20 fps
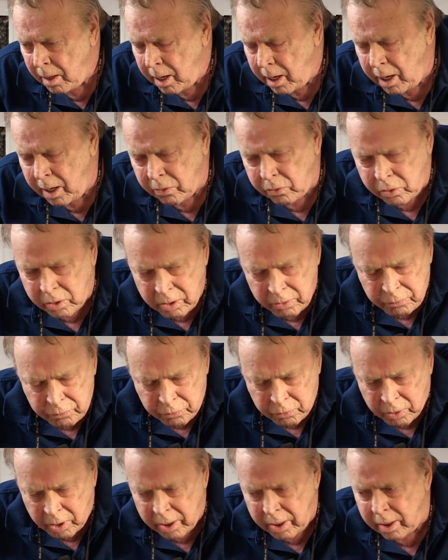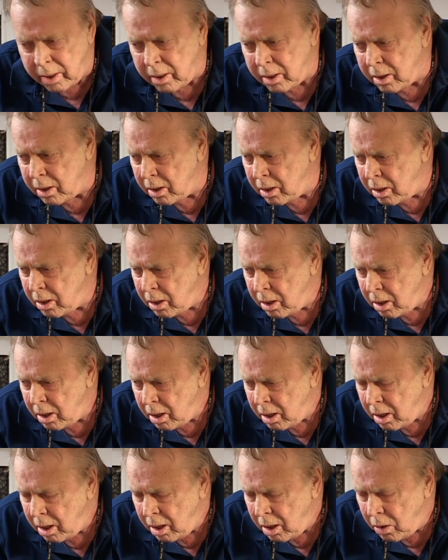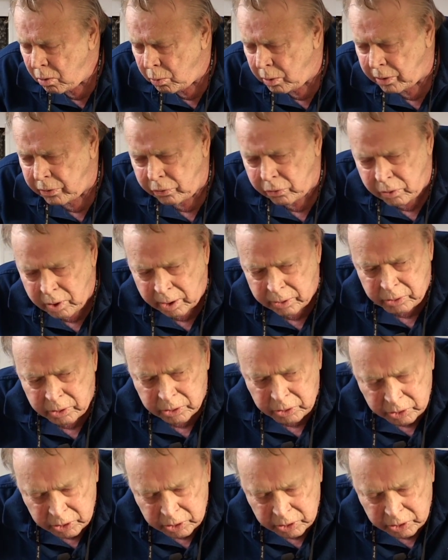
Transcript: he is confronted with such a